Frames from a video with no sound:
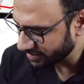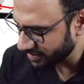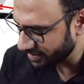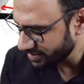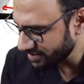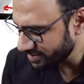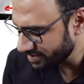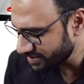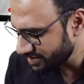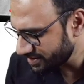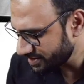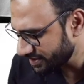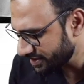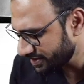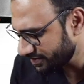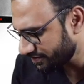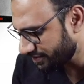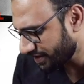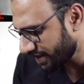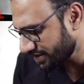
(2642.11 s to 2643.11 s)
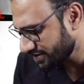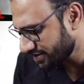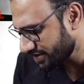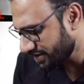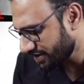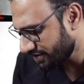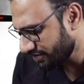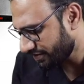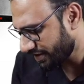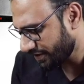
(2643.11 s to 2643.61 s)
There isn't any fracture
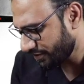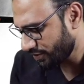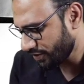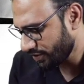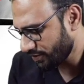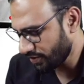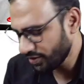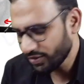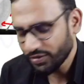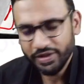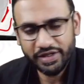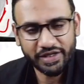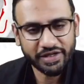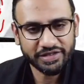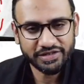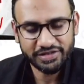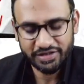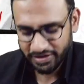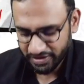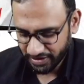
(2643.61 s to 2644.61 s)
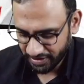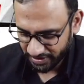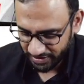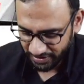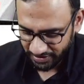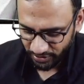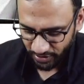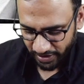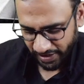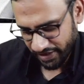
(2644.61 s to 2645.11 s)
now. Why would you want to reconstruct
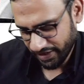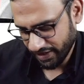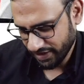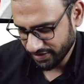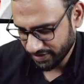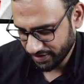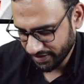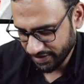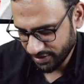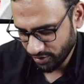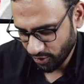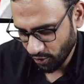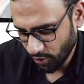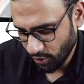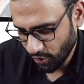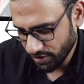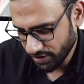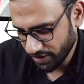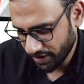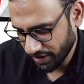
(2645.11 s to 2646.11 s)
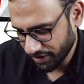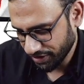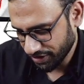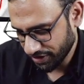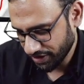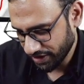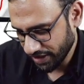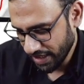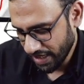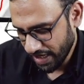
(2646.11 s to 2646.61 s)
anything? The correct answer is close
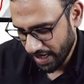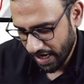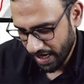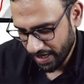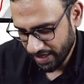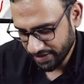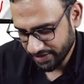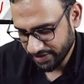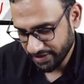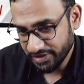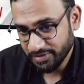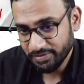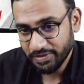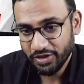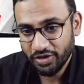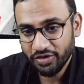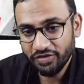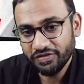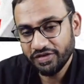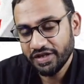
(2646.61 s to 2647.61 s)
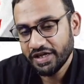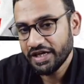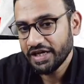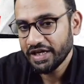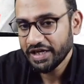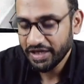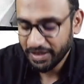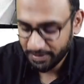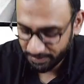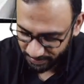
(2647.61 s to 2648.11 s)
reduction and assessment of
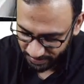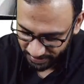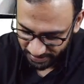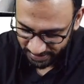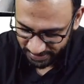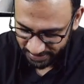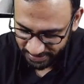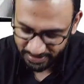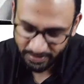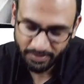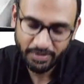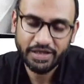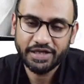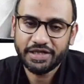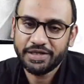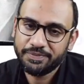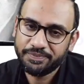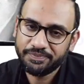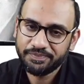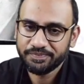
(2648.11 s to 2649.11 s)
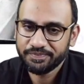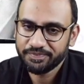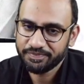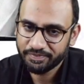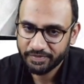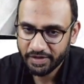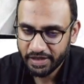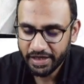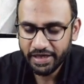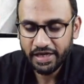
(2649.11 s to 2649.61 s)
hip stability.
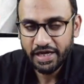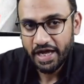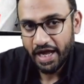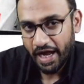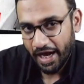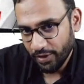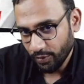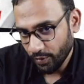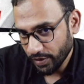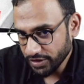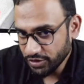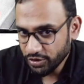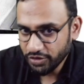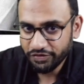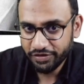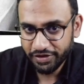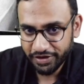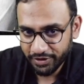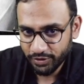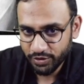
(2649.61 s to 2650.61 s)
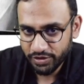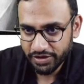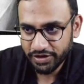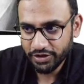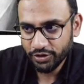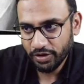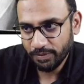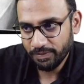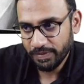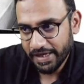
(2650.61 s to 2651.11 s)
Right? And once you have reduced
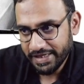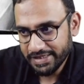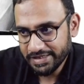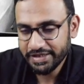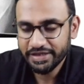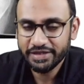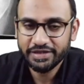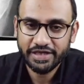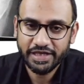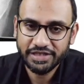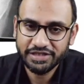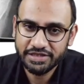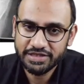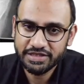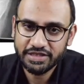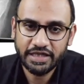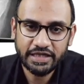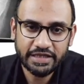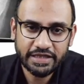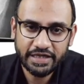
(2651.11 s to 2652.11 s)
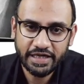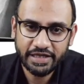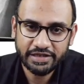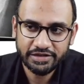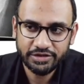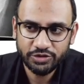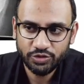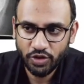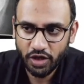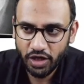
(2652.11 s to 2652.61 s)
it, you apply skin traction, skeletal
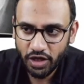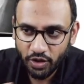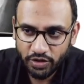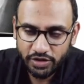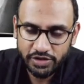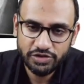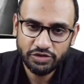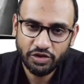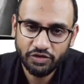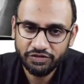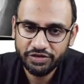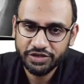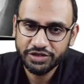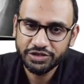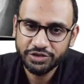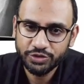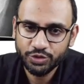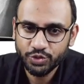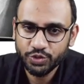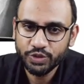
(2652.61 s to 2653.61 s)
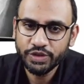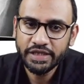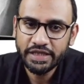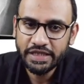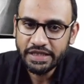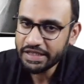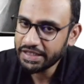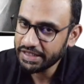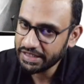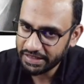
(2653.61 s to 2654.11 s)
traction to allow the soft tissue to
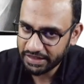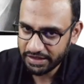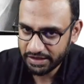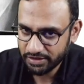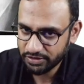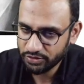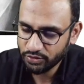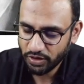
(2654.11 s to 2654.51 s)
heal.